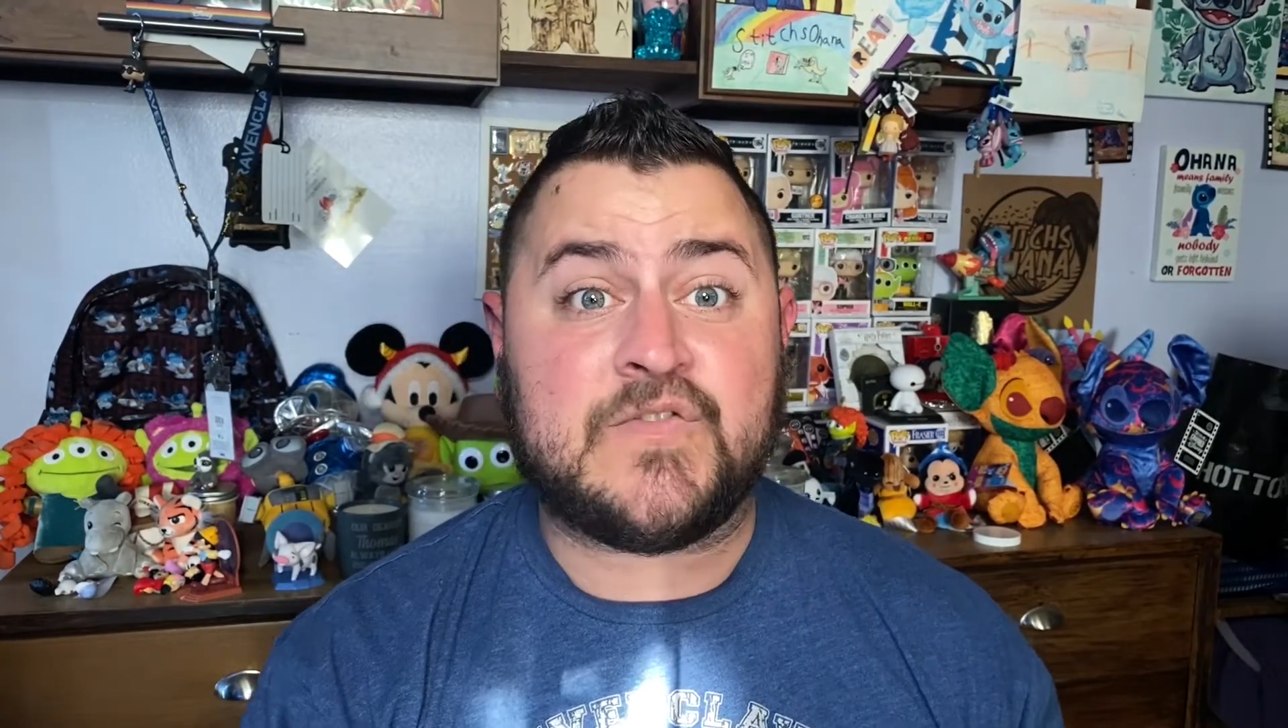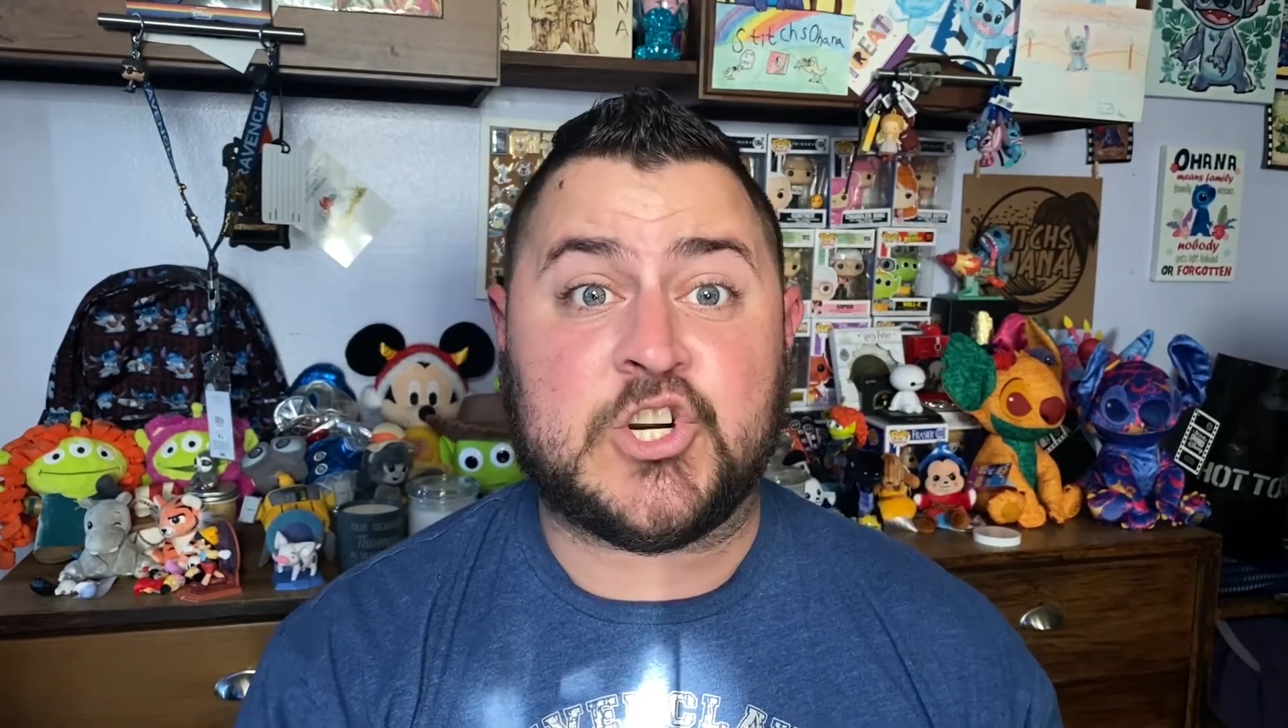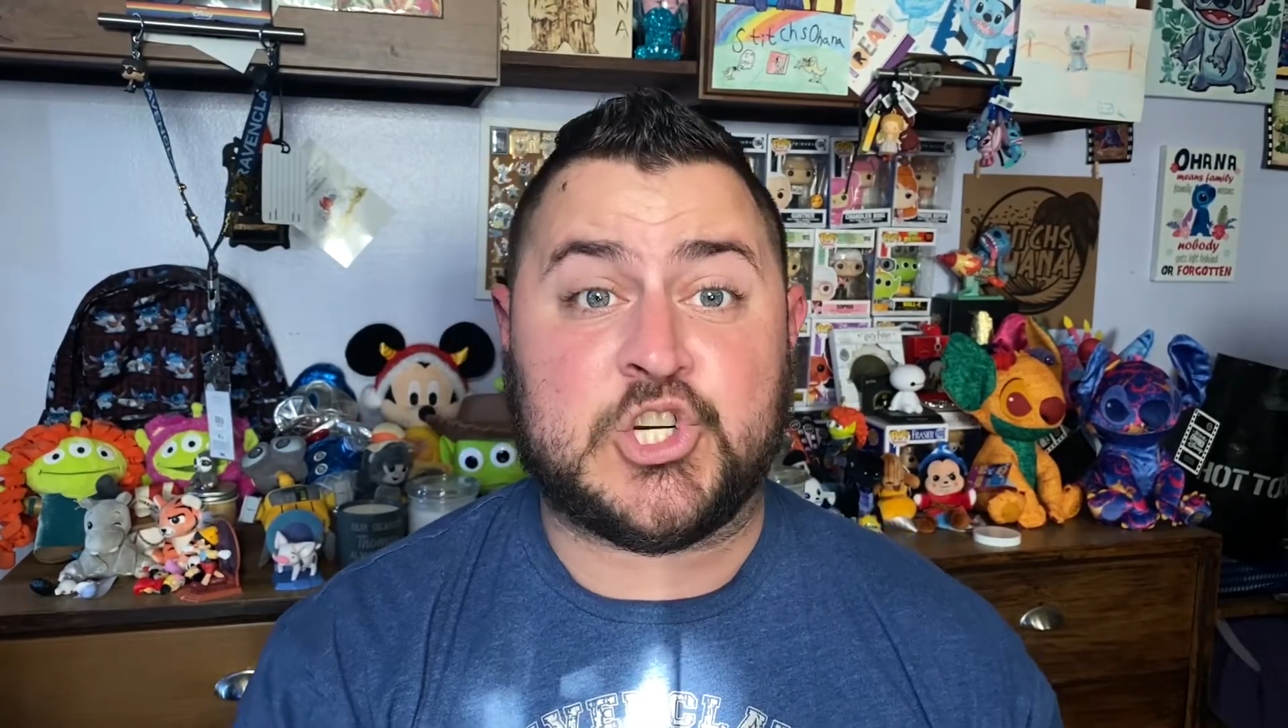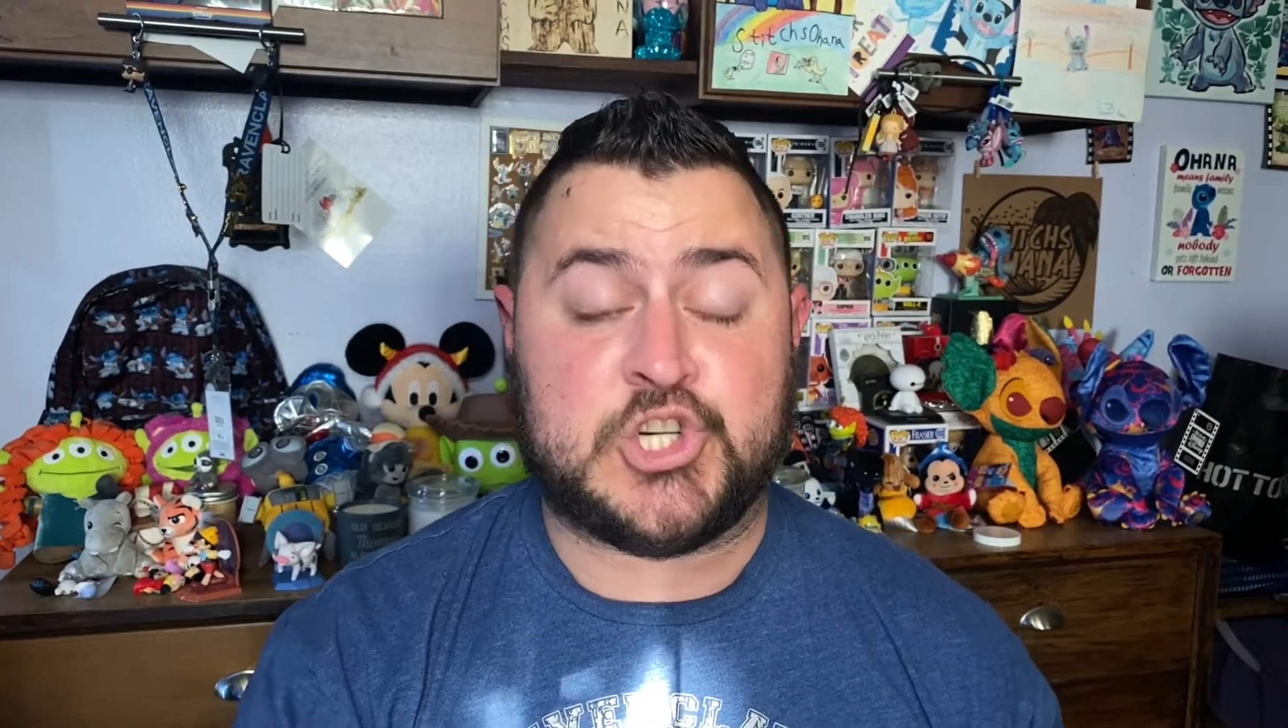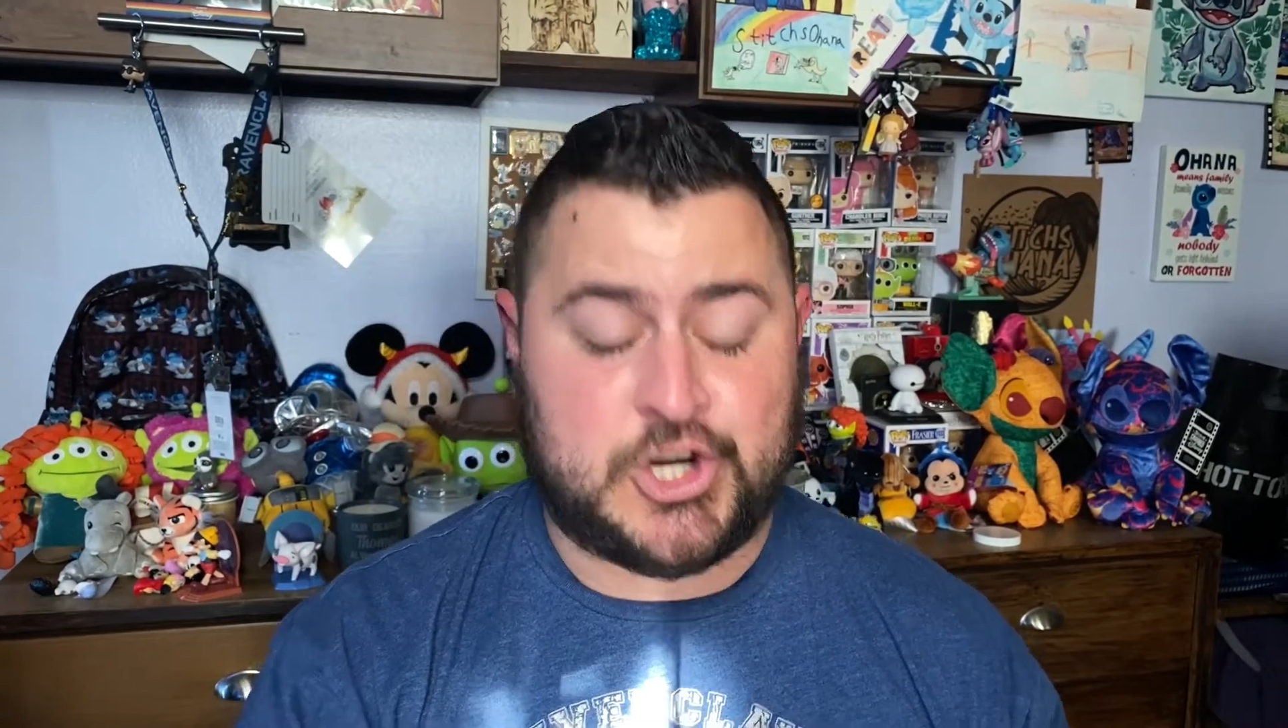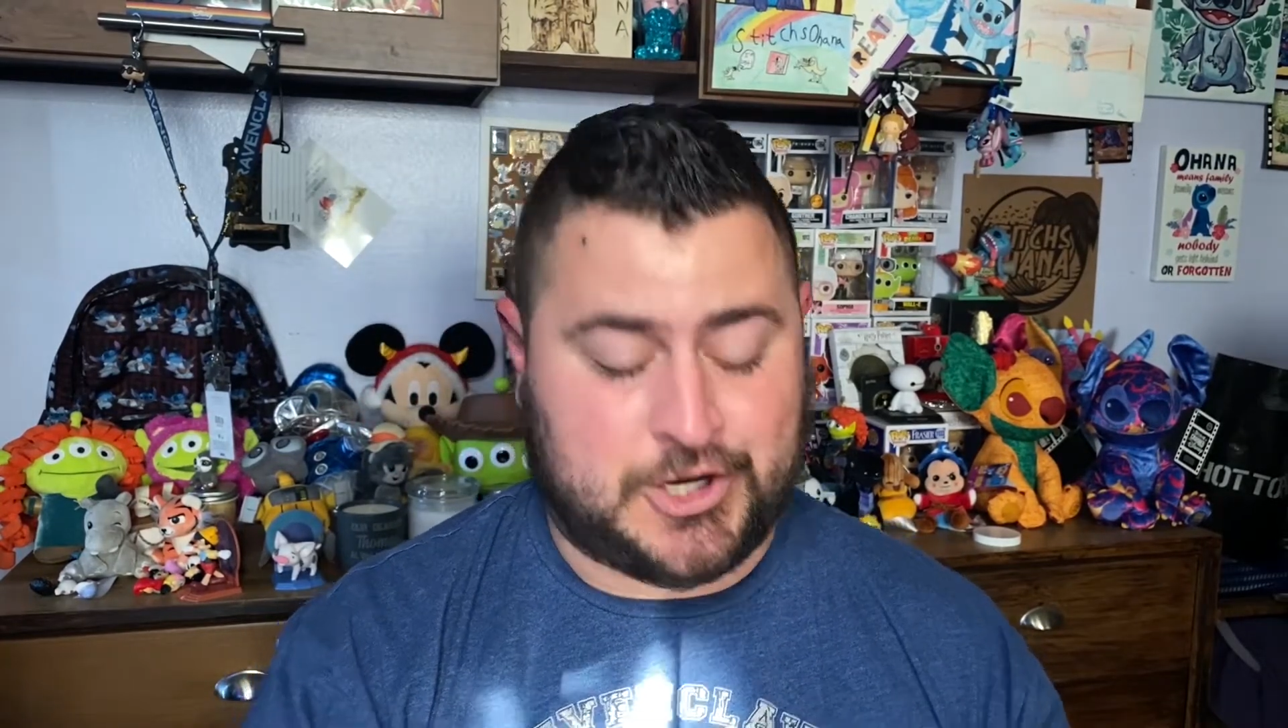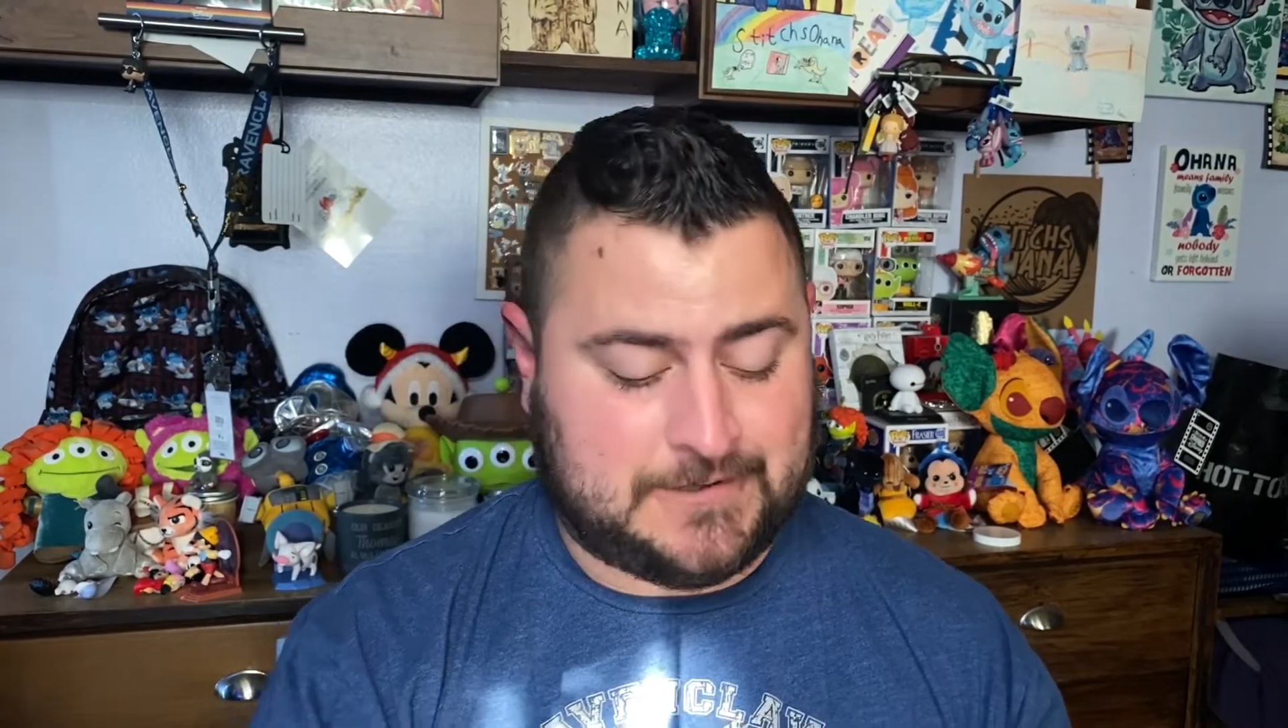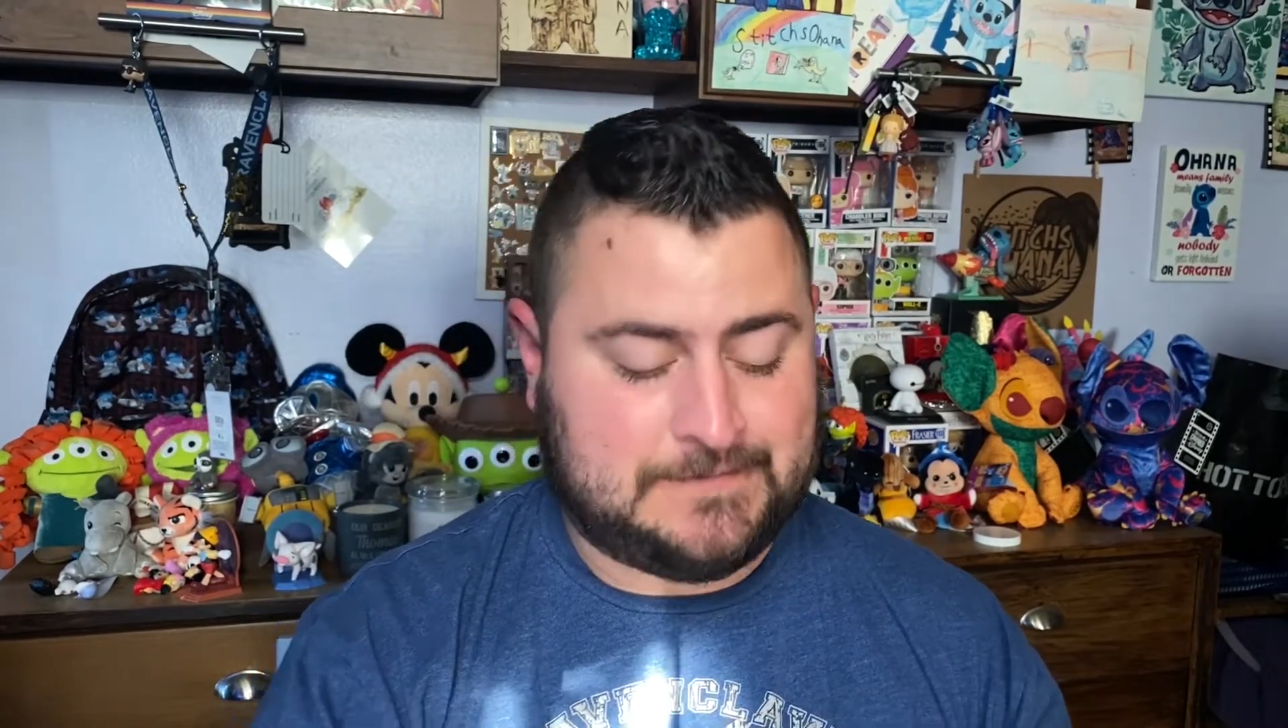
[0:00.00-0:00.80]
for sure.